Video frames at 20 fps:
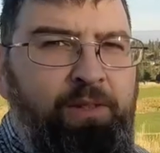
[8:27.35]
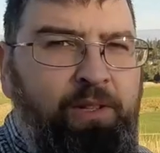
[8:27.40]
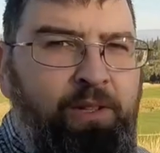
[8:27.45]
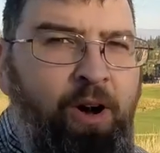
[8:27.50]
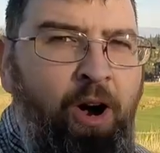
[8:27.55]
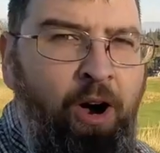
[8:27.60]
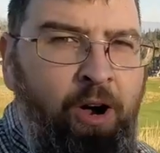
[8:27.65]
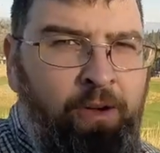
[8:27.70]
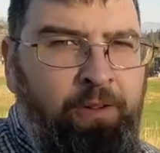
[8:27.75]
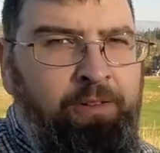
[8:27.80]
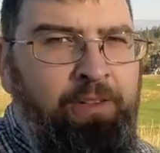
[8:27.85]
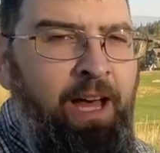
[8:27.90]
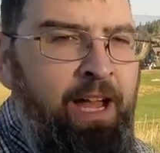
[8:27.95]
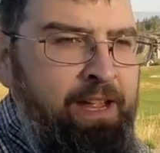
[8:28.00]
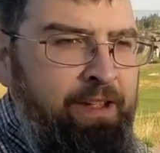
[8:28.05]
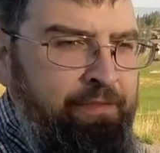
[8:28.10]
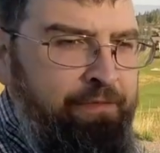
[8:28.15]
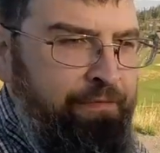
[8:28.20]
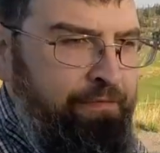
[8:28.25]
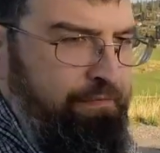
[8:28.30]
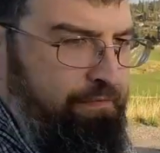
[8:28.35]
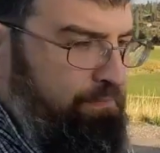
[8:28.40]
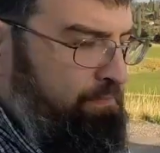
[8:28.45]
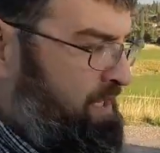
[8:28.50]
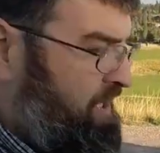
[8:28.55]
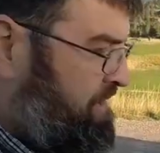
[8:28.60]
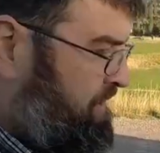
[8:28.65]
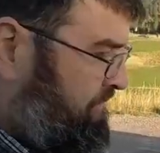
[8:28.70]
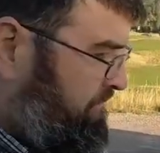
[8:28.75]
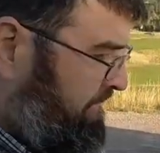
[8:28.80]
long life
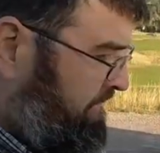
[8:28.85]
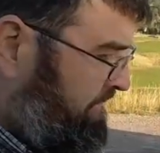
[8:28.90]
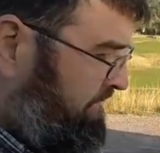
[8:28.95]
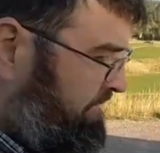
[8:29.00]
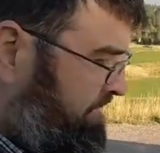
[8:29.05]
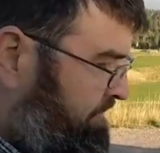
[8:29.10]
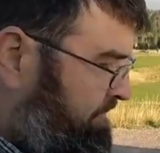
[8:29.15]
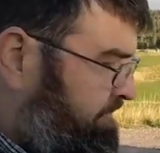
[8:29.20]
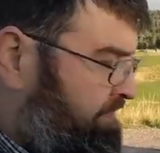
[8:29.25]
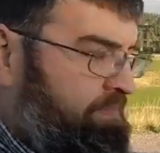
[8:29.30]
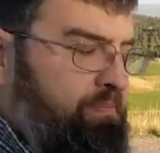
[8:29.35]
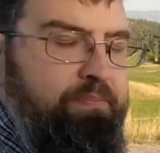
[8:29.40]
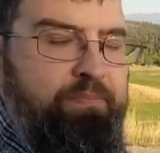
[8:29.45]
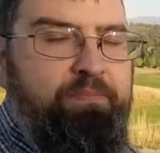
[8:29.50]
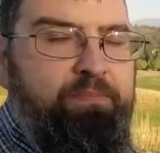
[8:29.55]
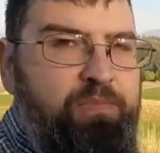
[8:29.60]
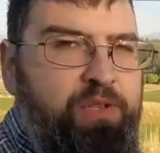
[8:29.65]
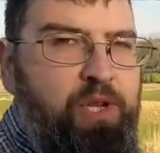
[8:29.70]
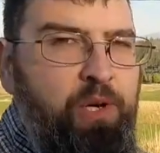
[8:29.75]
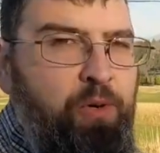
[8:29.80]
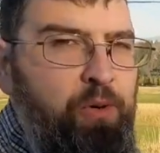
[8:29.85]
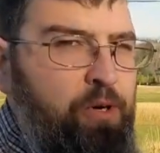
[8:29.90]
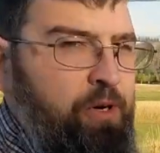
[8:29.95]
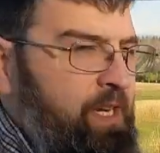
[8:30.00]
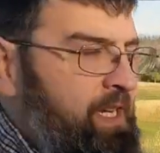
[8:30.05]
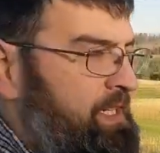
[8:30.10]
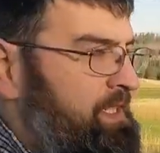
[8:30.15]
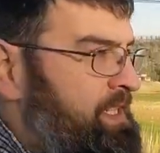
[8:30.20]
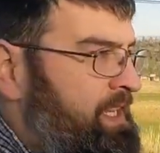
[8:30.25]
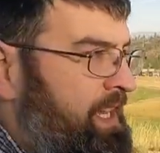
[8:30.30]
Michelin
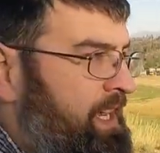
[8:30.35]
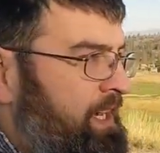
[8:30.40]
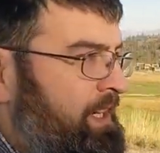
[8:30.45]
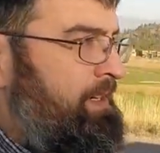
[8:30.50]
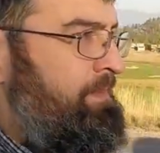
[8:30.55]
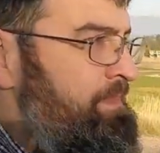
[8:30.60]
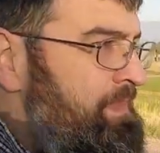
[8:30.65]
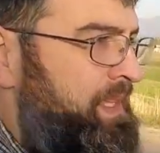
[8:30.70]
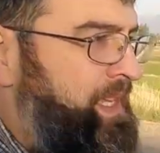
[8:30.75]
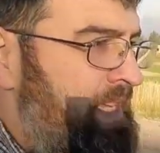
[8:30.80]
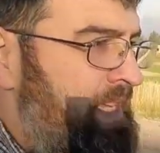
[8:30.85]
touring tire.